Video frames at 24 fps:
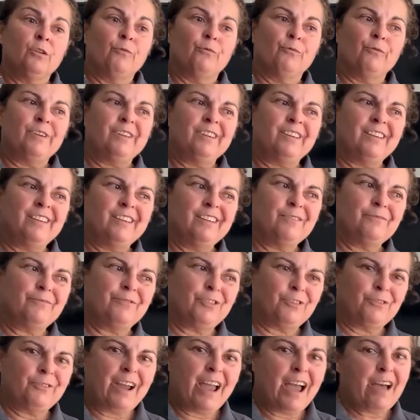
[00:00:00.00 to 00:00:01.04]
what
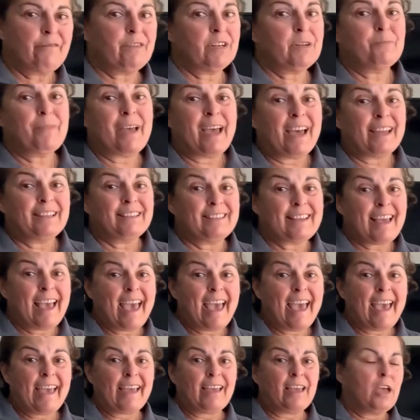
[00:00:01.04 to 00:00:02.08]
if they're having a bad
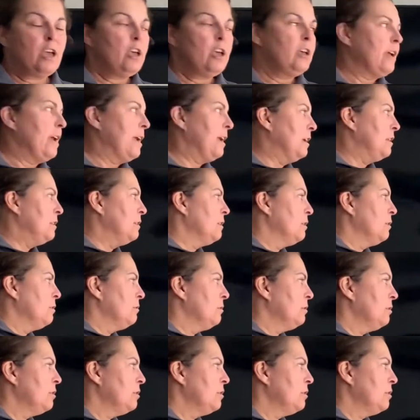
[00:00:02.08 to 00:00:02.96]
day and